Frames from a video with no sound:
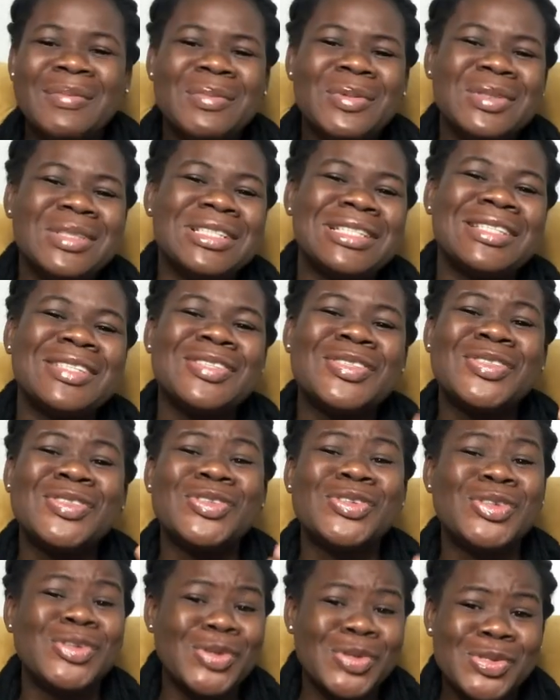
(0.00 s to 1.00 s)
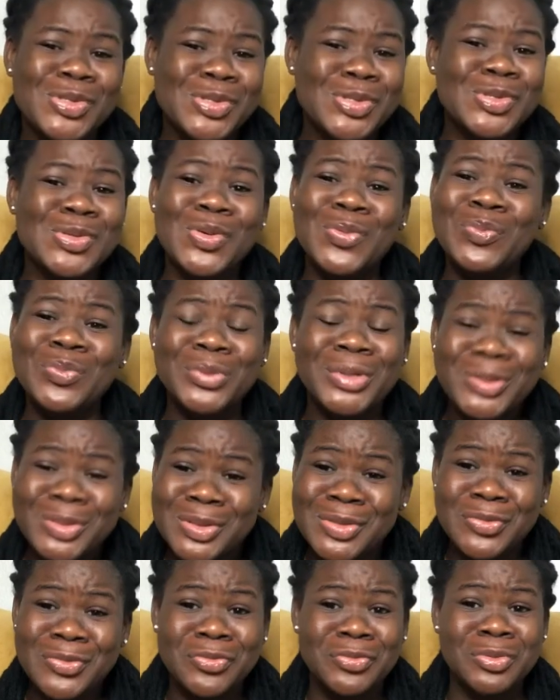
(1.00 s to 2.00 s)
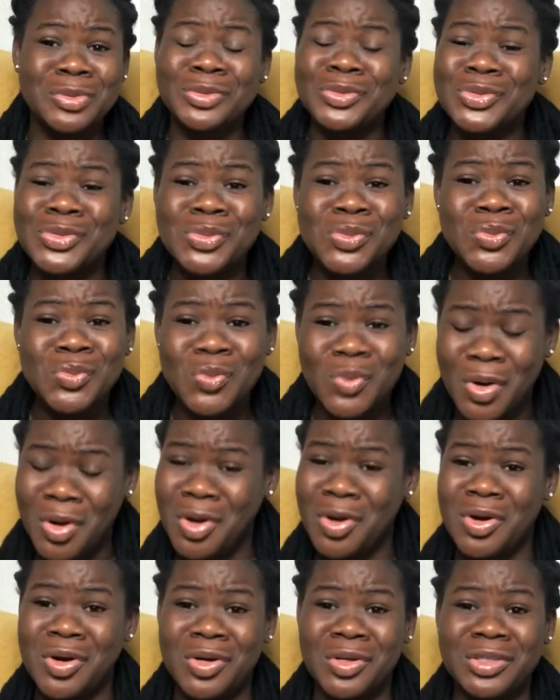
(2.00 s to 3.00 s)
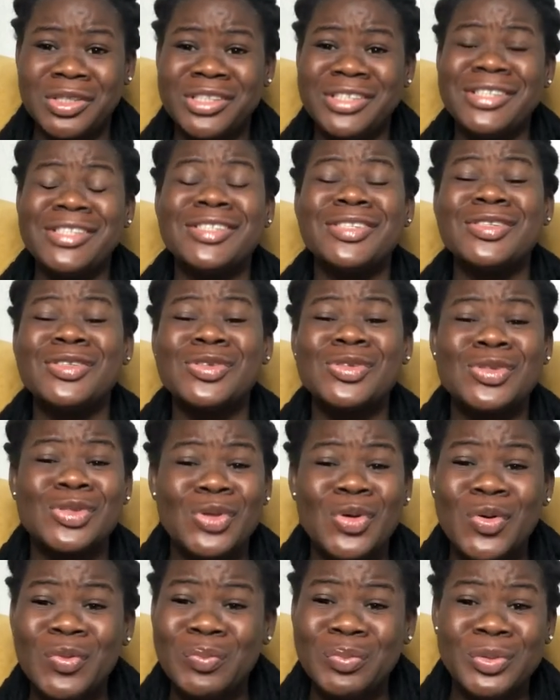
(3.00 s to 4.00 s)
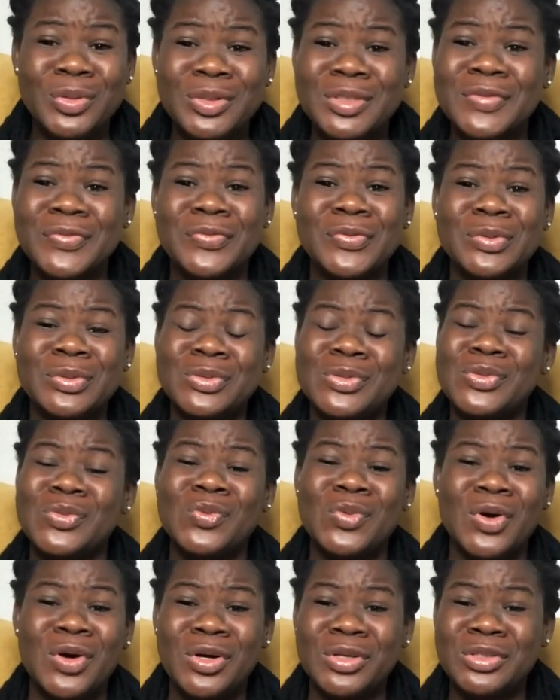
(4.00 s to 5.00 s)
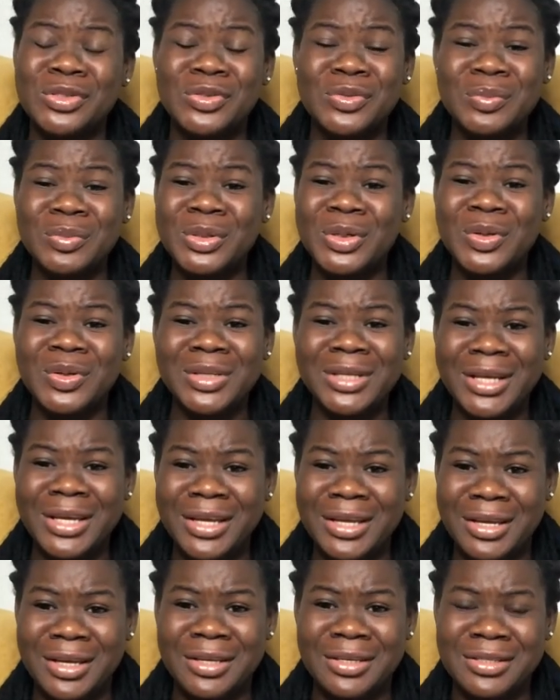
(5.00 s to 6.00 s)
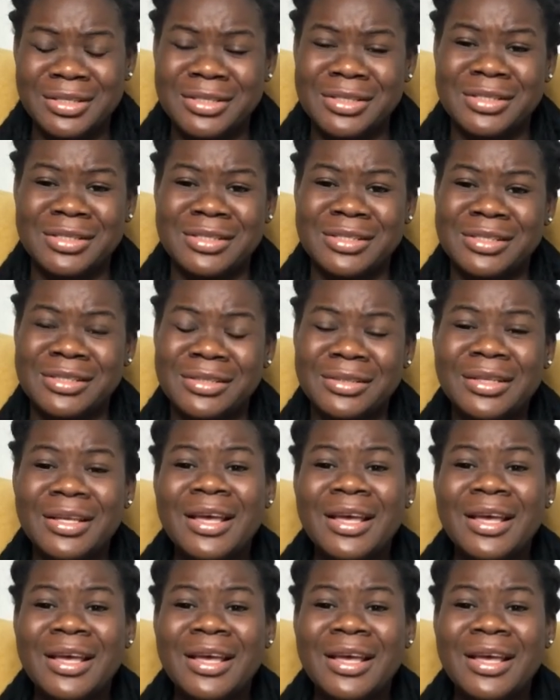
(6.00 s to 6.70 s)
But this is just so beautiful to watch. This is so beautiful to watch, to be honest.